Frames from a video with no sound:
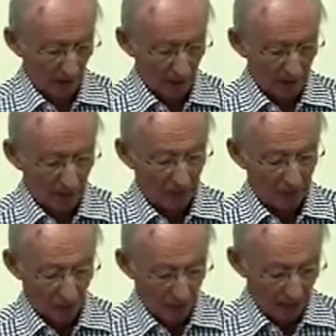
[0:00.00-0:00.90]
The
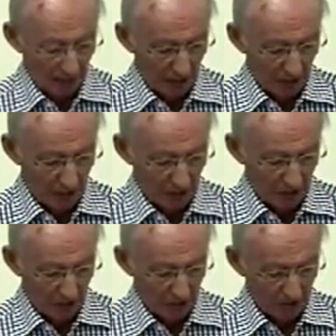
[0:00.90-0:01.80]
metaphors we have
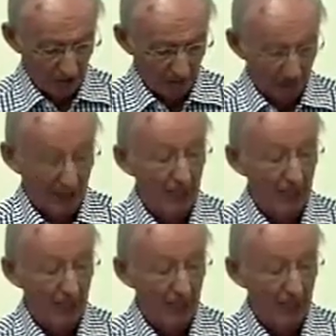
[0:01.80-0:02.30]
used throughout the